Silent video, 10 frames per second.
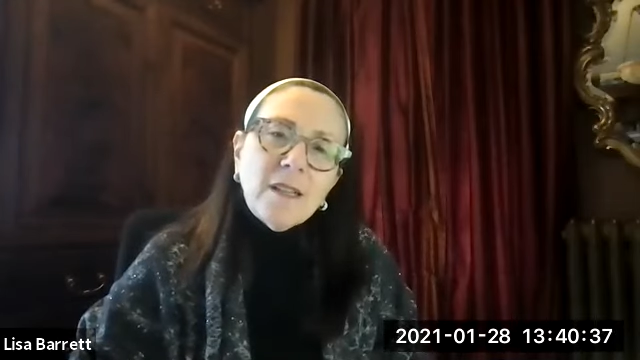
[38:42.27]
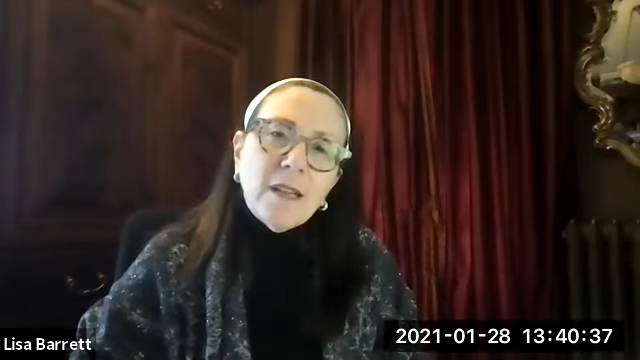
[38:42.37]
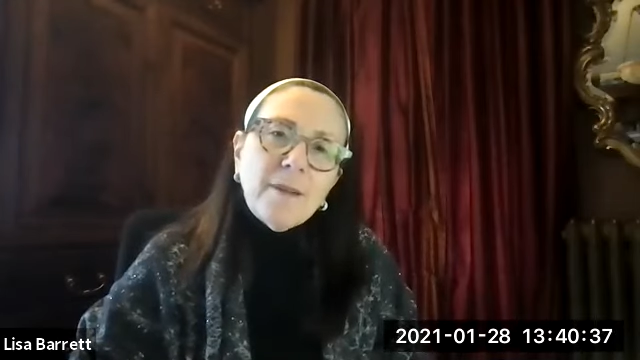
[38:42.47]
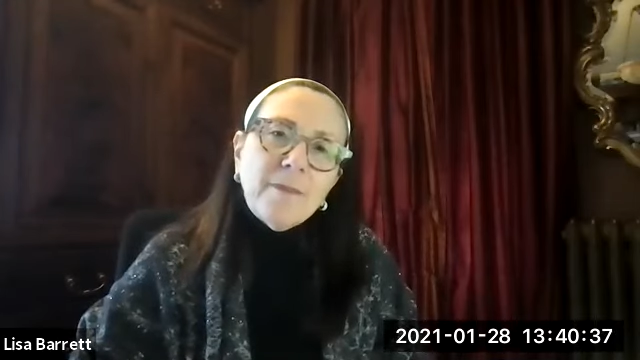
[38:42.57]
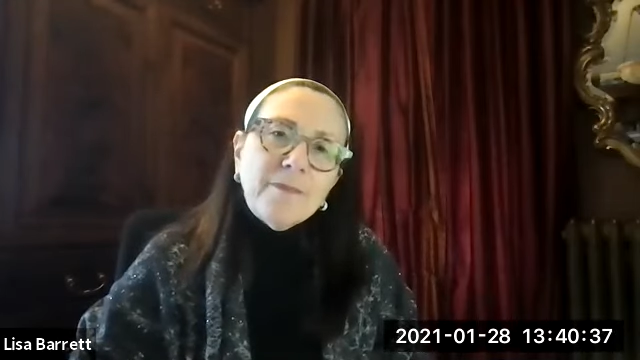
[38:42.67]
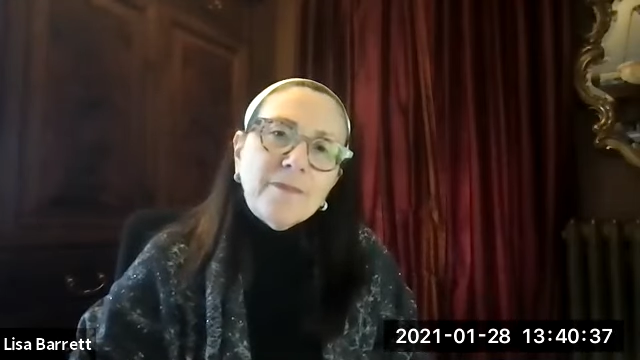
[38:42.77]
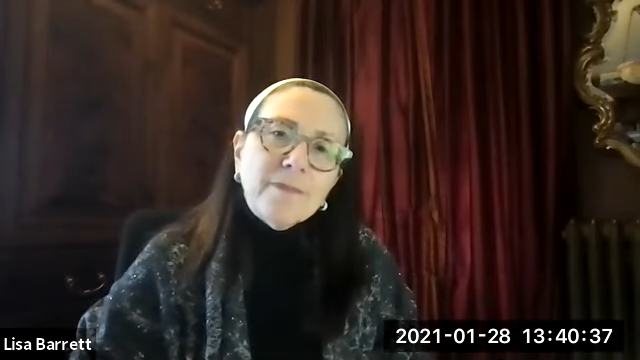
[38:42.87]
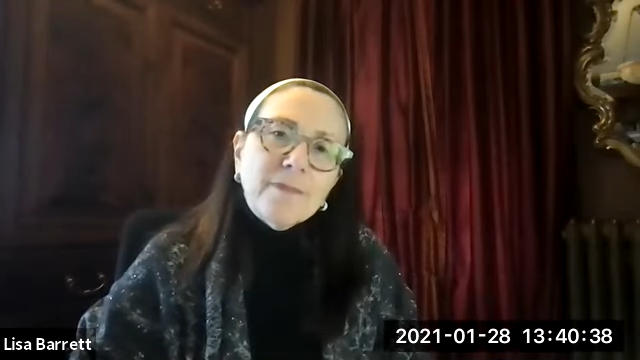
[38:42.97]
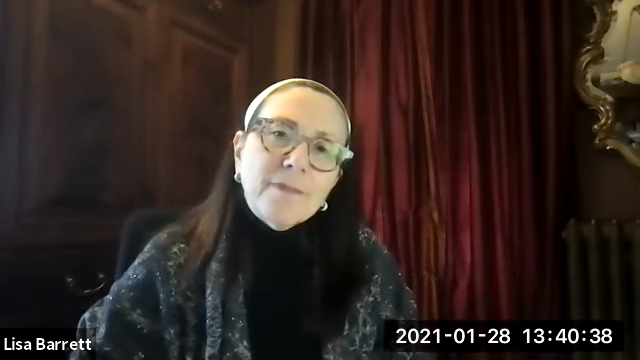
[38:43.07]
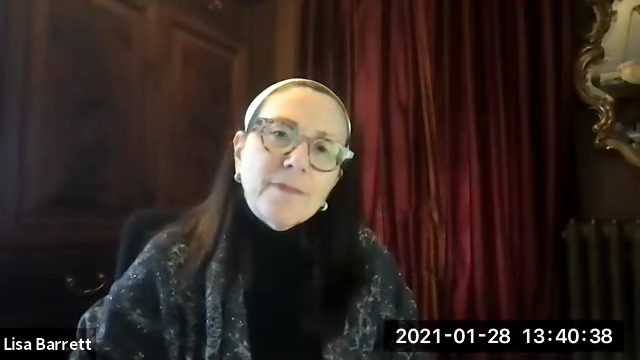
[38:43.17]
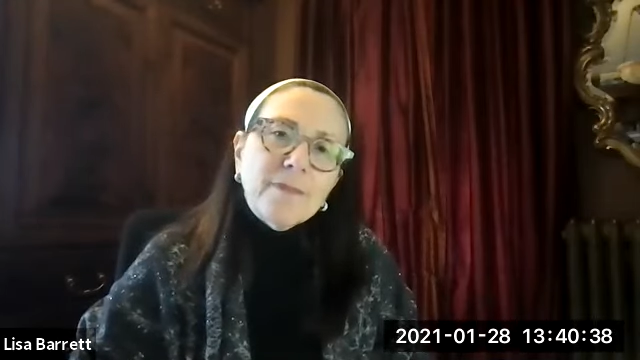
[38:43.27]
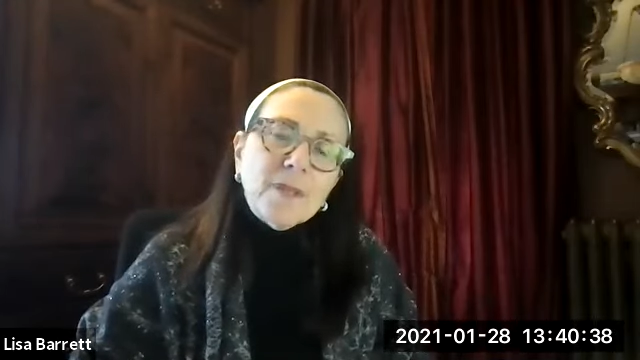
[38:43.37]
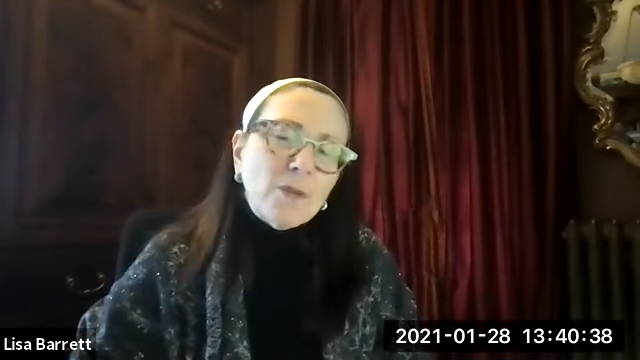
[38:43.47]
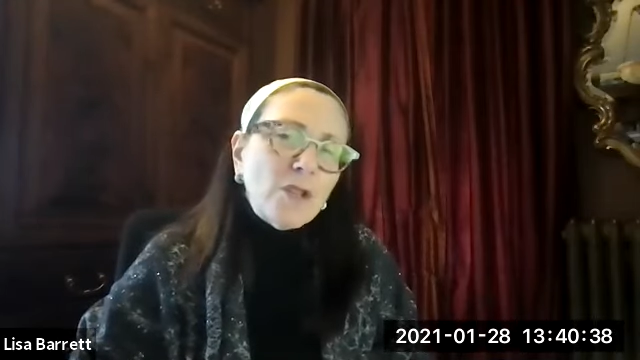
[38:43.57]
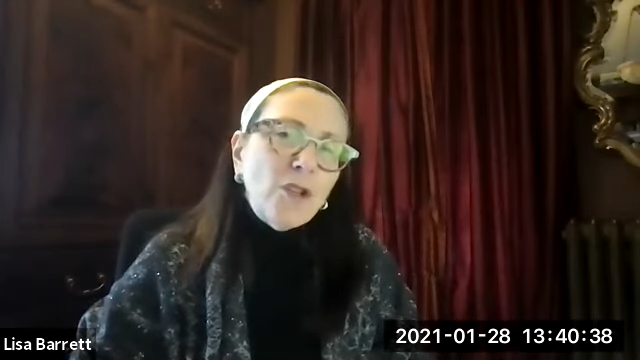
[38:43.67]

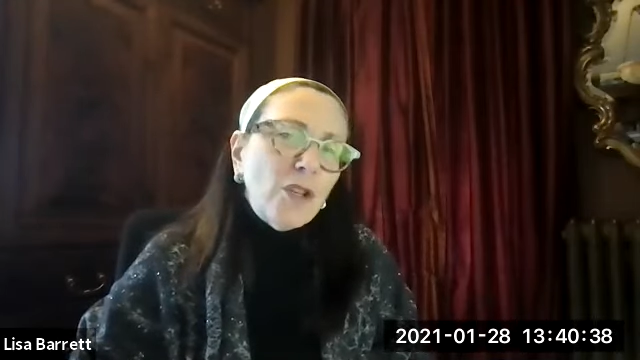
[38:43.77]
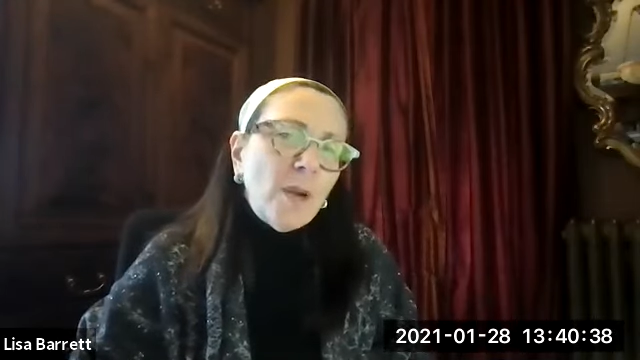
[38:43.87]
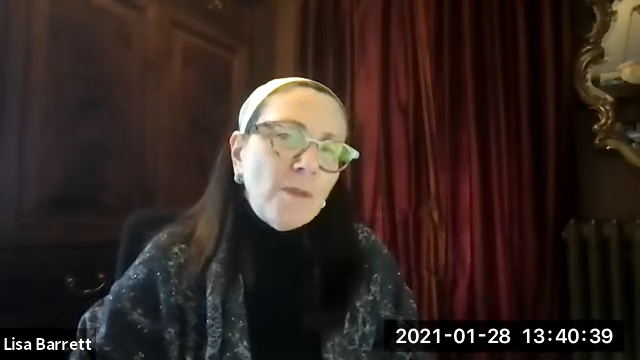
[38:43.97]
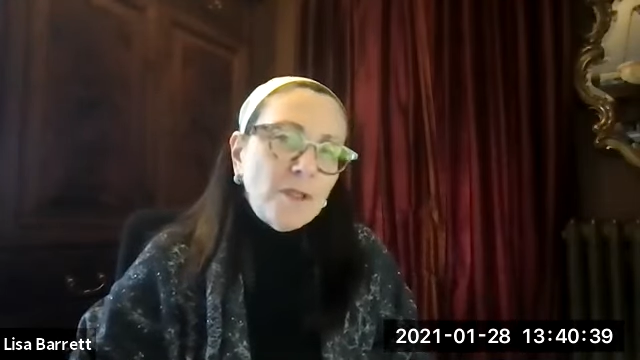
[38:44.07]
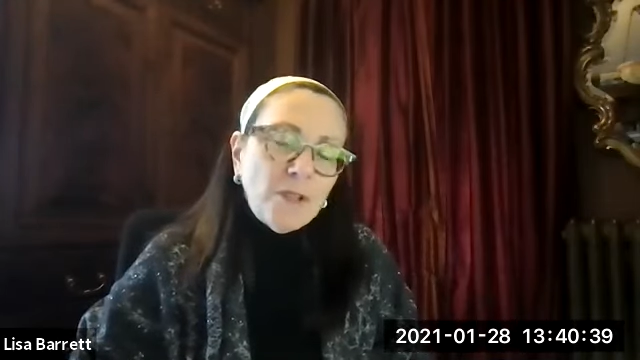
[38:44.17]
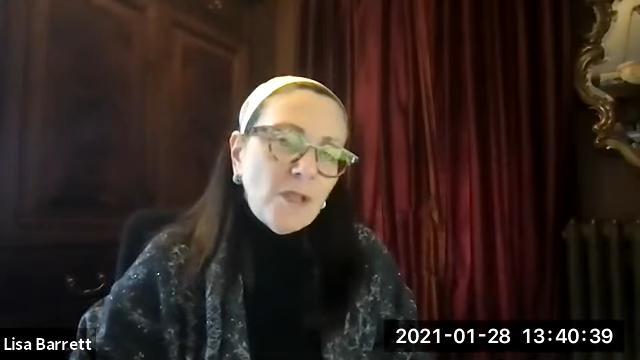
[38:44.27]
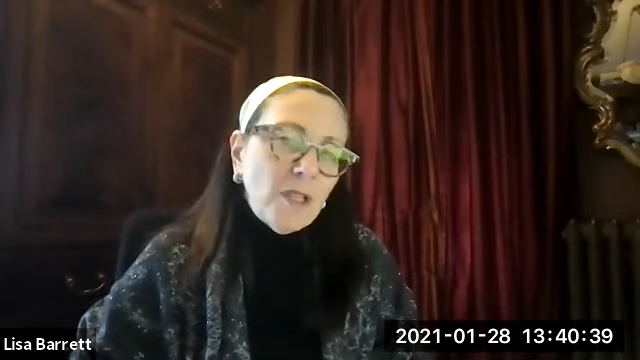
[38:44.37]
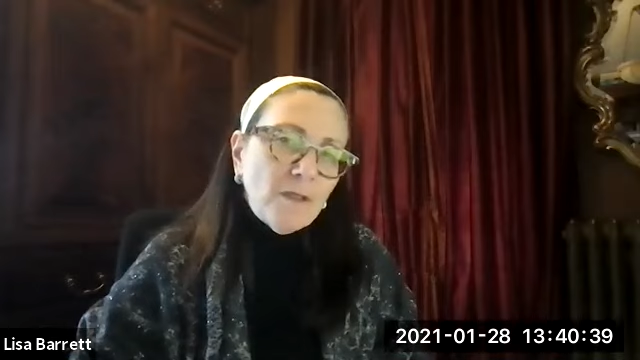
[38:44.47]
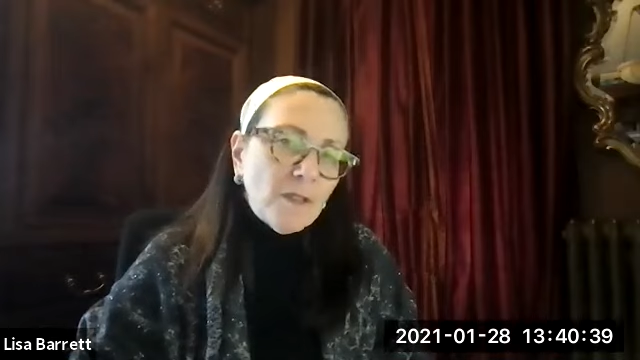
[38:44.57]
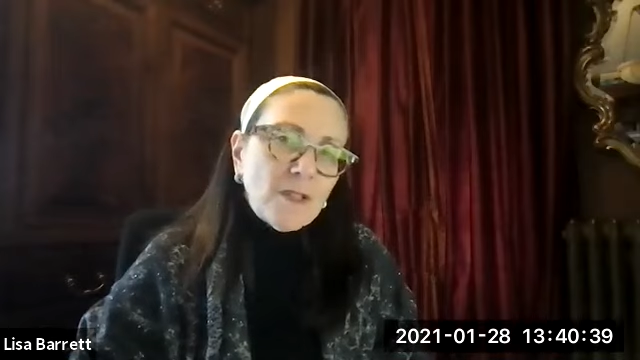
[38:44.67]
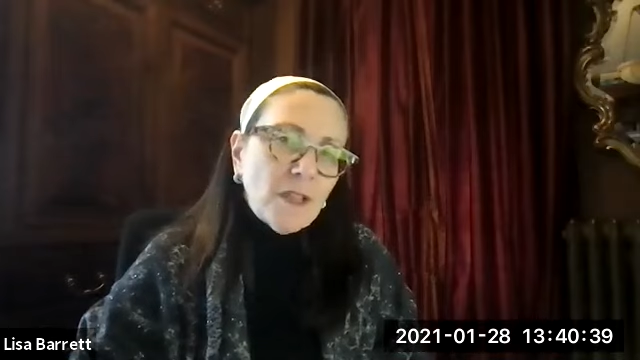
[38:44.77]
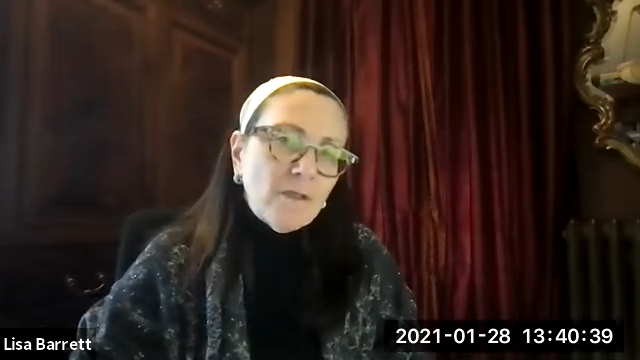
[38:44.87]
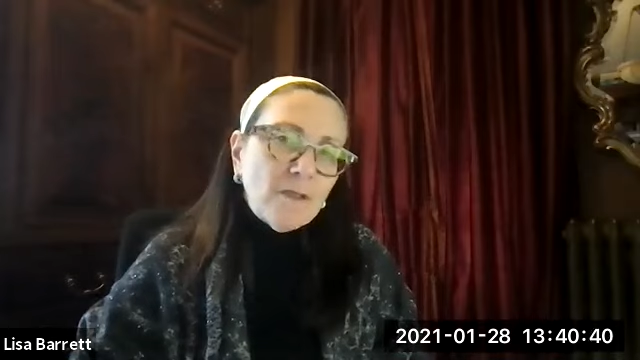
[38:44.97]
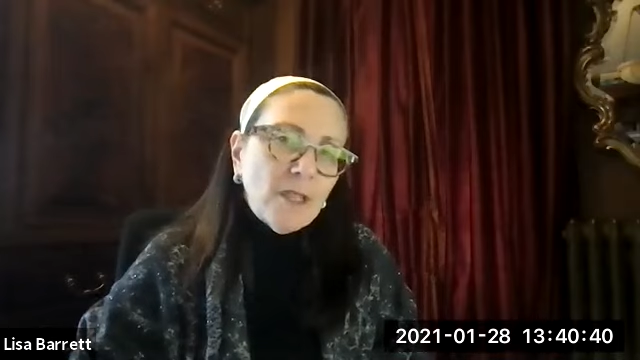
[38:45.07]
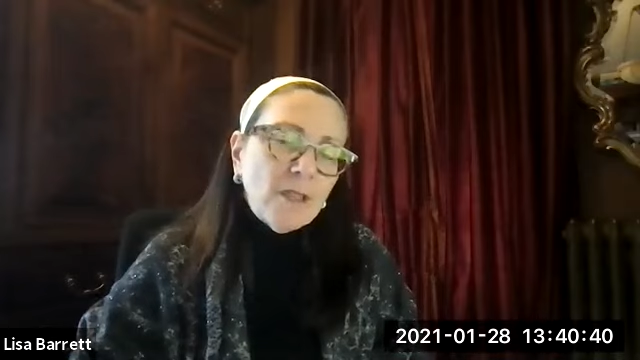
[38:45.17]
So it's a good opportunity for
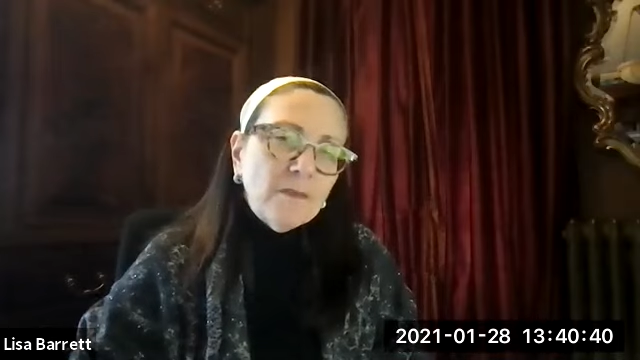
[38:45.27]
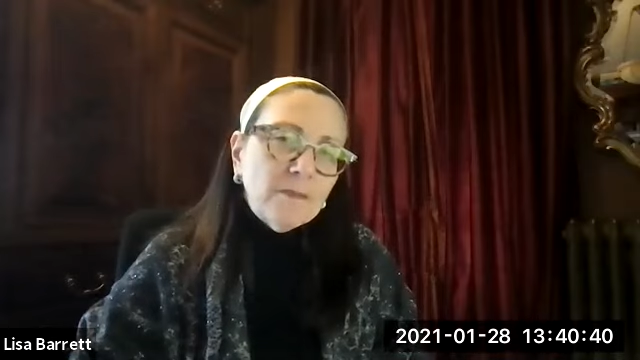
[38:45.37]
discovery.